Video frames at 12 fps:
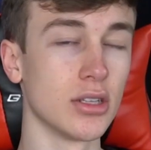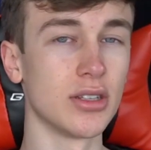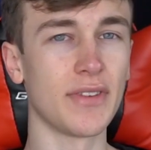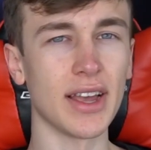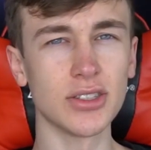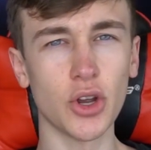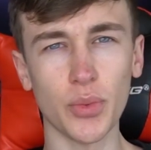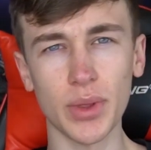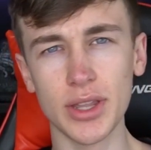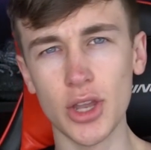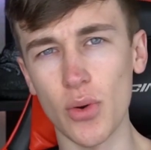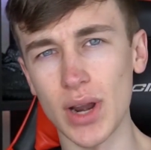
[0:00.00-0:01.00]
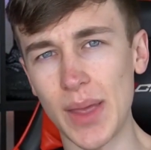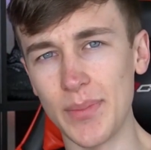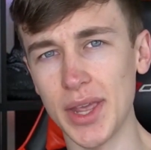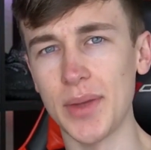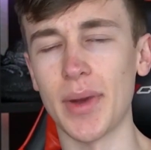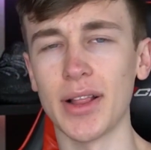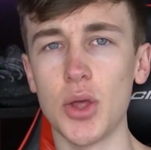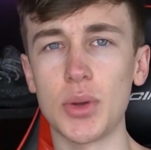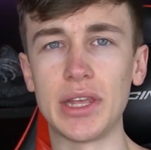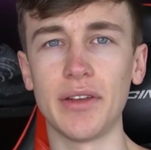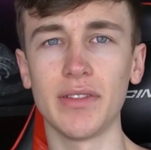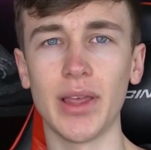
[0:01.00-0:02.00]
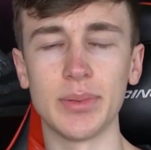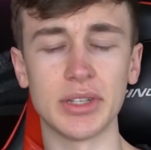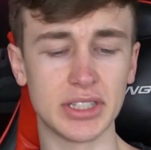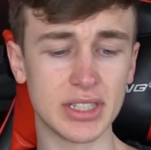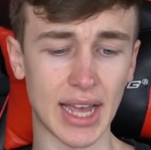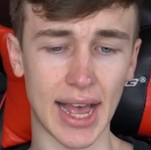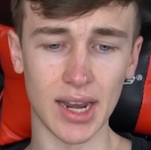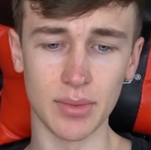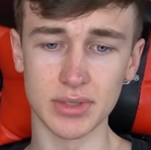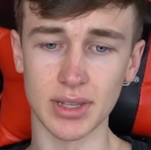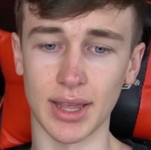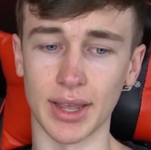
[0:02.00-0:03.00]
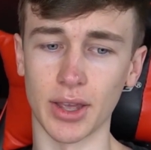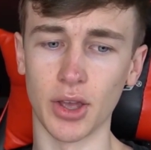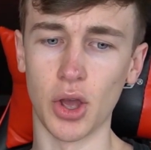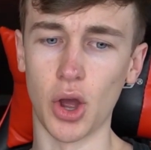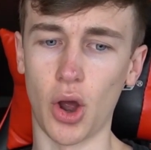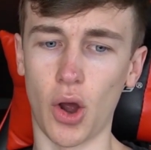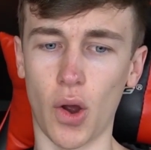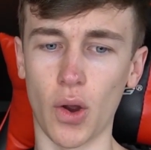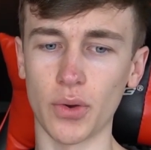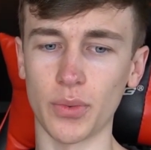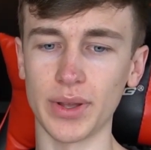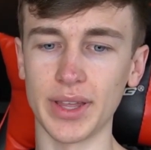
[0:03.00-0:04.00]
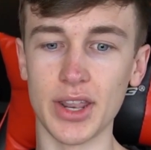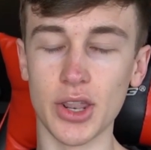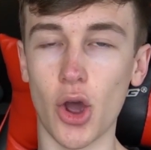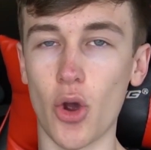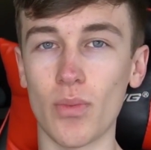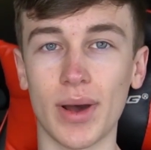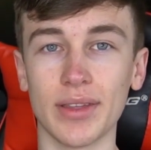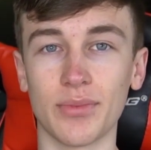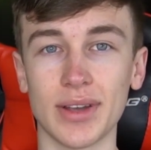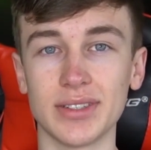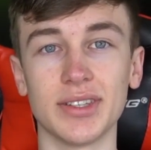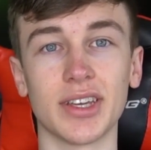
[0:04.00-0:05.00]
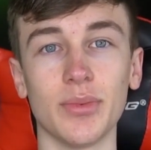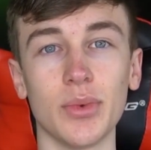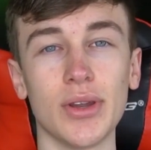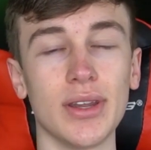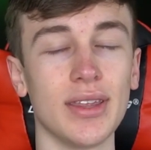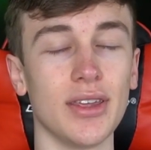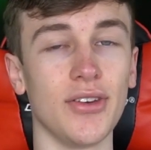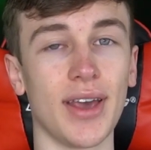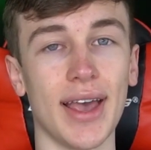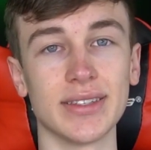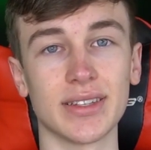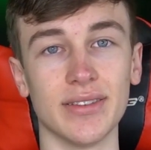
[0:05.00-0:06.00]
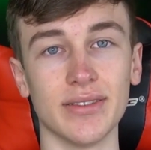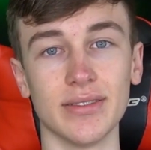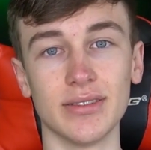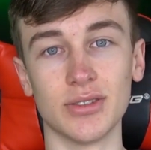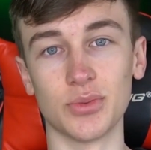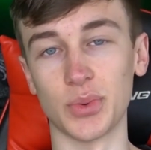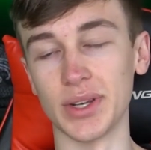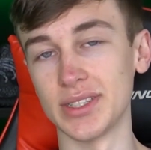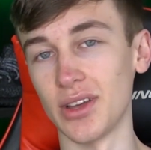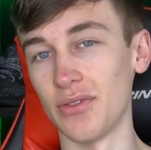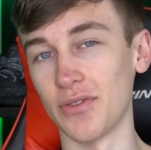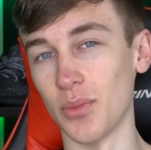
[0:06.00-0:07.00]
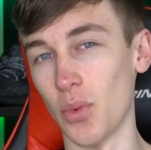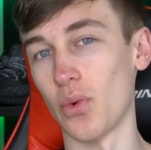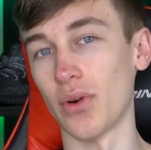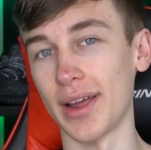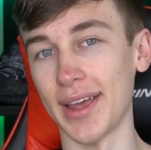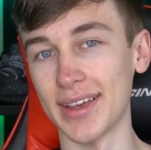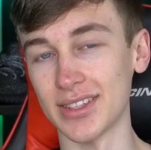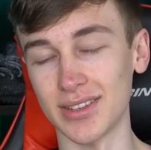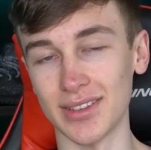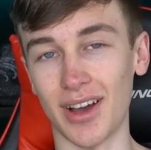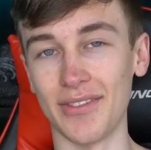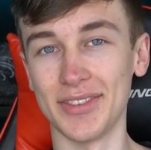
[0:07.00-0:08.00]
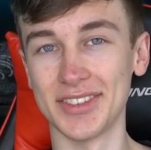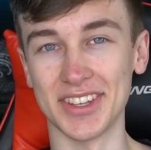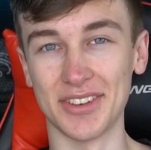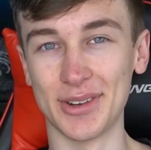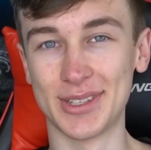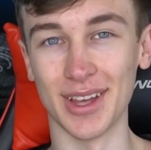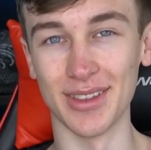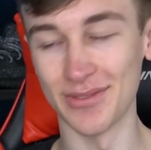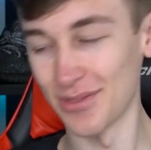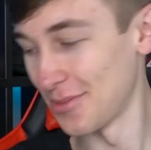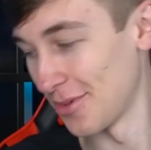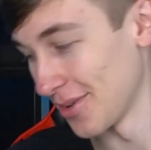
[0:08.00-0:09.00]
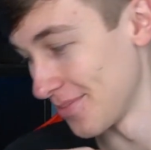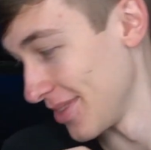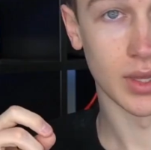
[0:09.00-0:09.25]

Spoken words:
So if you guys don't really know what I mean by low-key flips, it's just items that like aren't really known by the rest of the community that you guys can just resell for more, I guess. Obviously, if you sell them for more.